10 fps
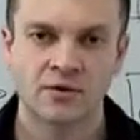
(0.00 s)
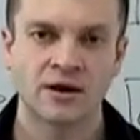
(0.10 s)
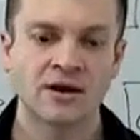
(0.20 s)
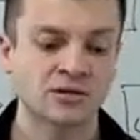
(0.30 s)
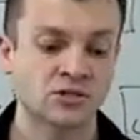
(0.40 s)

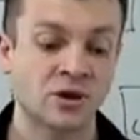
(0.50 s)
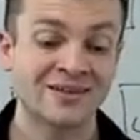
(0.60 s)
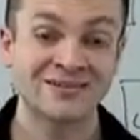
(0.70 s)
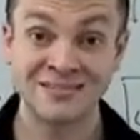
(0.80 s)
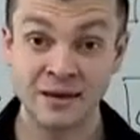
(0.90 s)
right? And so
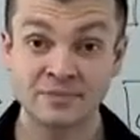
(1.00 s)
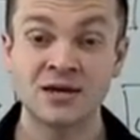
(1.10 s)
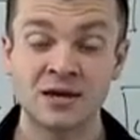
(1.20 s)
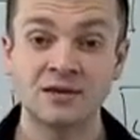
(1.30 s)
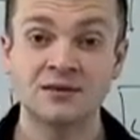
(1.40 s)
I stepped
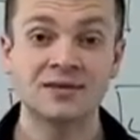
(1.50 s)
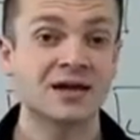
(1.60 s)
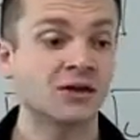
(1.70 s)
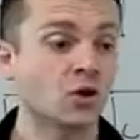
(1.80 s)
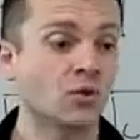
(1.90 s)
in, did
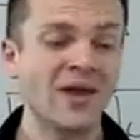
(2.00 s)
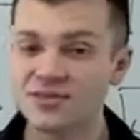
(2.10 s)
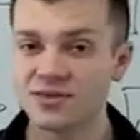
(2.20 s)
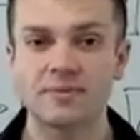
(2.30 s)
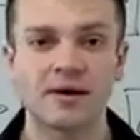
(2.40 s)
not know
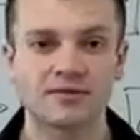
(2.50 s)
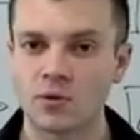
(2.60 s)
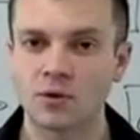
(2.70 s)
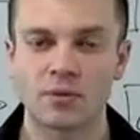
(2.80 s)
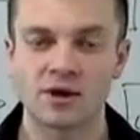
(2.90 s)
anything about
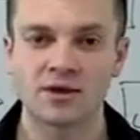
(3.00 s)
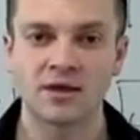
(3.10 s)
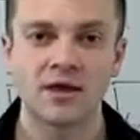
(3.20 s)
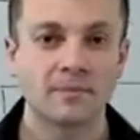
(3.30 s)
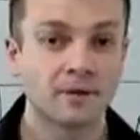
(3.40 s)
network
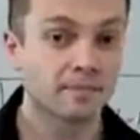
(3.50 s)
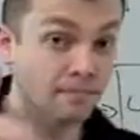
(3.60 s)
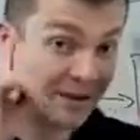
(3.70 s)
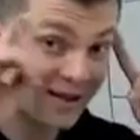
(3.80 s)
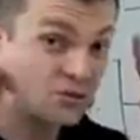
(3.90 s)
marketing,
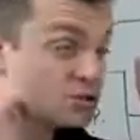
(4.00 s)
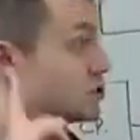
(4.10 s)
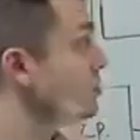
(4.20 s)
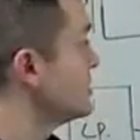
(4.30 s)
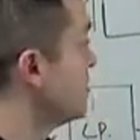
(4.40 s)
but I
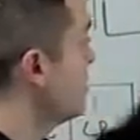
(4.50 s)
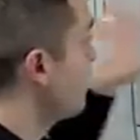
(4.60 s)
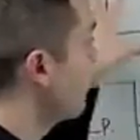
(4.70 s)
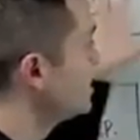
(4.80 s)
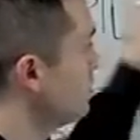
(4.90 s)
understood some of the
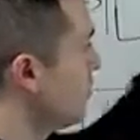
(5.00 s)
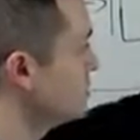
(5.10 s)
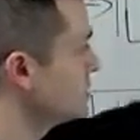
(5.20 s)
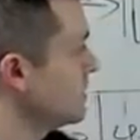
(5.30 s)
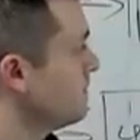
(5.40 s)

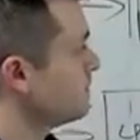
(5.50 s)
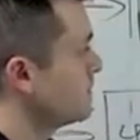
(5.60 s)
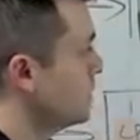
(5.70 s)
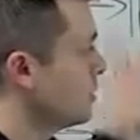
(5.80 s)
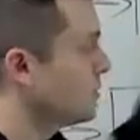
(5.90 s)
principles,
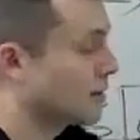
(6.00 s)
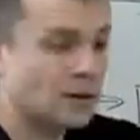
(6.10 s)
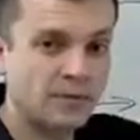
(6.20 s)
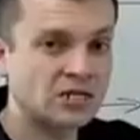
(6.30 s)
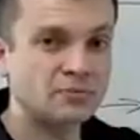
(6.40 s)
that I'm going
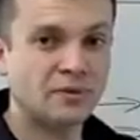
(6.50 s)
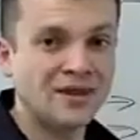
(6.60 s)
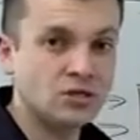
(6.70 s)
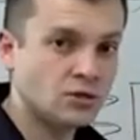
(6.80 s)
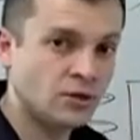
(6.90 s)
to be
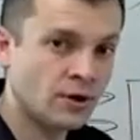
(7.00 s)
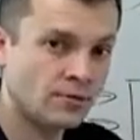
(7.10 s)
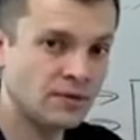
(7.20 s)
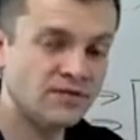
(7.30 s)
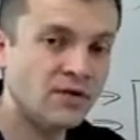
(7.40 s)
explaining to you here
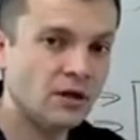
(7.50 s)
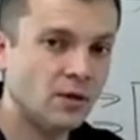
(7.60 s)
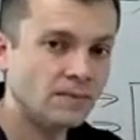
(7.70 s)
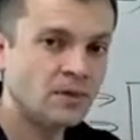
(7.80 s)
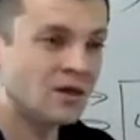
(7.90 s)
in this
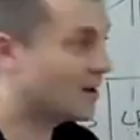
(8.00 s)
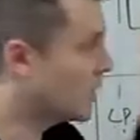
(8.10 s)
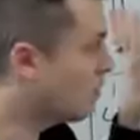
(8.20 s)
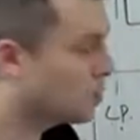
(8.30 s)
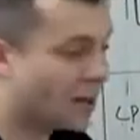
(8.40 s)
video. And
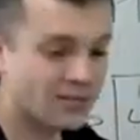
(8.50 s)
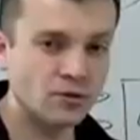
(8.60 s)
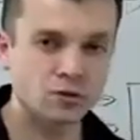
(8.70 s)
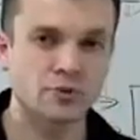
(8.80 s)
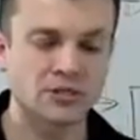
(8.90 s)
I applied
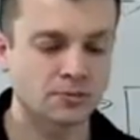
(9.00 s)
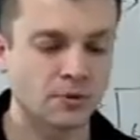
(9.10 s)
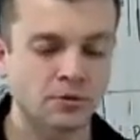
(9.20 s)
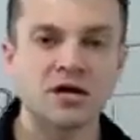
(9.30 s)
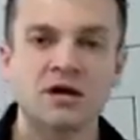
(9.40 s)
those
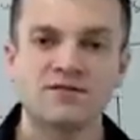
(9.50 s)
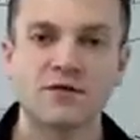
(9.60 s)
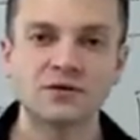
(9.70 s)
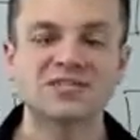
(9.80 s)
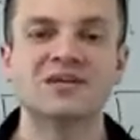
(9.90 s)
principles.
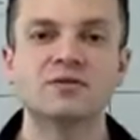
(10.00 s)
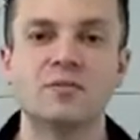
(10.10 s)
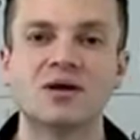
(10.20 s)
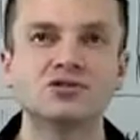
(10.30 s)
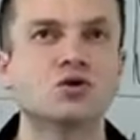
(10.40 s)
First 11
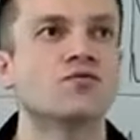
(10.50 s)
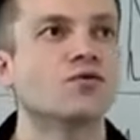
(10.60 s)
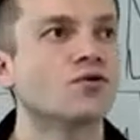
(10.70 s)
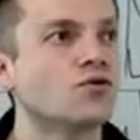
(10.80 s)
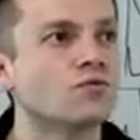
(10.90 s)
months,
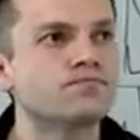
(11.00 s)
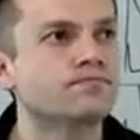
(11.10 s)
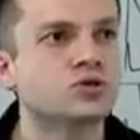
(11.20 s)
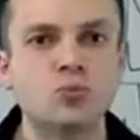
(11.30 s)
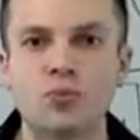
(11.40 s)
over
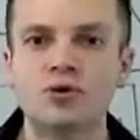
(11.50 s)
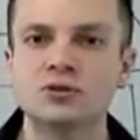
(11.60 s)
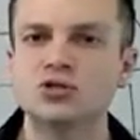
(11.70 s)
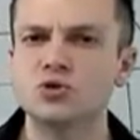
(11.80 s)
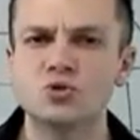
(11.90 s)

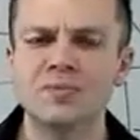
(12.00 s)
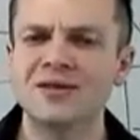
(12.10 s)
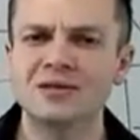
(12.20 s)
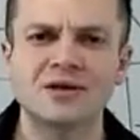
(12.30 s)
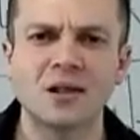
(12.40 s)
$2.2
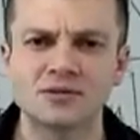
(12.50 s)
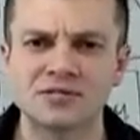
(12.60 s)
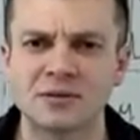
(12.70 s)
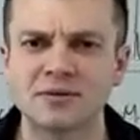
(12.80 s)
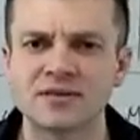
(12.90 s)
million
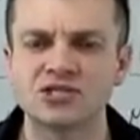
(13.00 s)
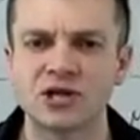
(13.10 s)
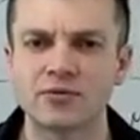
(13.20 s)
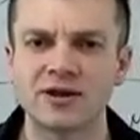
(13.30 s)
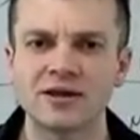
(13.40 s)
or something like that
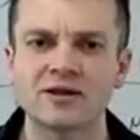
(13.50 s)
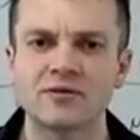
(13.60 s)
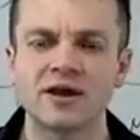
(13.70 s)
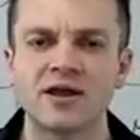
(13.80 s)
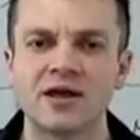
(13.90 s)
generated,
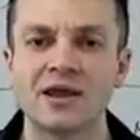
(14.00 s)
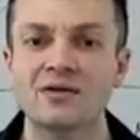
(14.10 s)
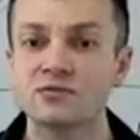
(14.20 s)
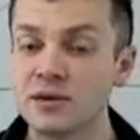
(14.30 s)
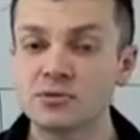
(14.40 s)
right? And
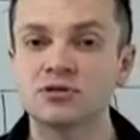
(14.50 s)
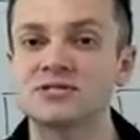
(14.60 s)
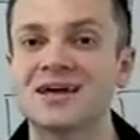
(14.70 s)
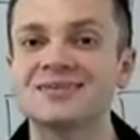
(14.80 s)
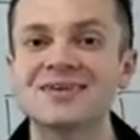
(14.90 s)
I was able to
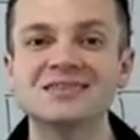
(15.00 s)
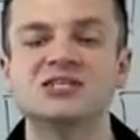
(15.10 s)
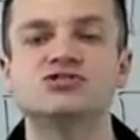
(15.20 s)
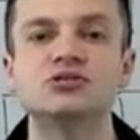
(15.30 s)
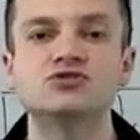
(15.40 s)
set
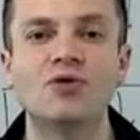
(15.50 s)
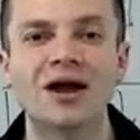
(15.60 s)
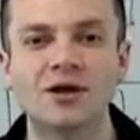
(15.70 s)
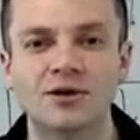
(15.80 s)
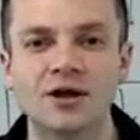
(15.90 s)
industry's
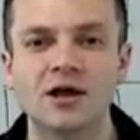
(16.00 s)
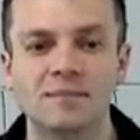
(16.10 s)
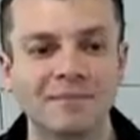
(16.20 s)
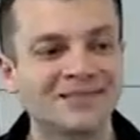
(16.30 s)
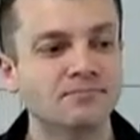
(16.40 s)
record,
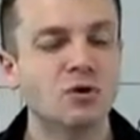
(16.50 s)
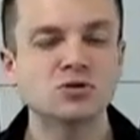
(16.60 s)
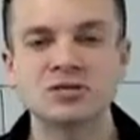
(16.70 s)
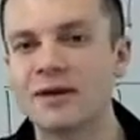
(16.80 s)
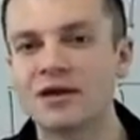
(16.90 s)
made the
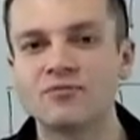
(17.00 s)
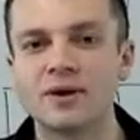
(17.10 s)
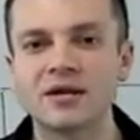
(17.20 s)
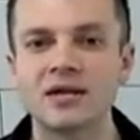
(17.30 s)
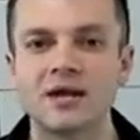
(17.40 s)
most amount of
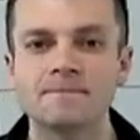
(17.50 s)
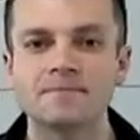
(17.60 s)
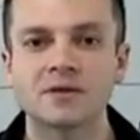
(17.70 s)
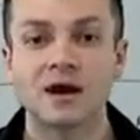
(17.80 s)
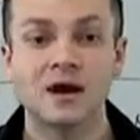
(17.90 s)
money
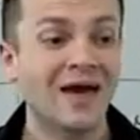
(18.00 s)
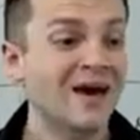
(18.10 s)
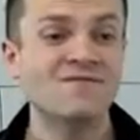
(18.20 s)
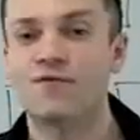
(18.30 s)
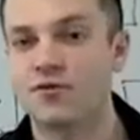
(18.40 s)

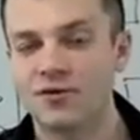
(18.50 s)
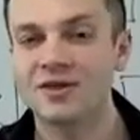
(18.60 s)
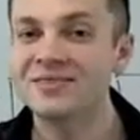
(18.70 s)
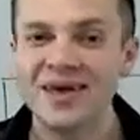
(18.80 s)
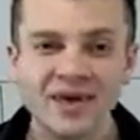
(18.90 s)
ever
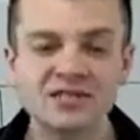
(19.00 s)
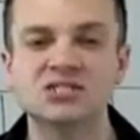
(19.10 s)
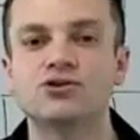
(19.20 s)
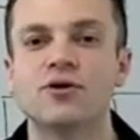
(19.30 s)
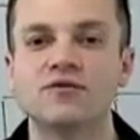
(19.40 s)
in the
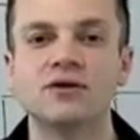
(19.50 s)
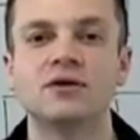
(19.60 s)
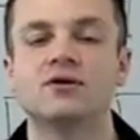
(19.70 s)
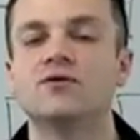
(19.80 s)
history of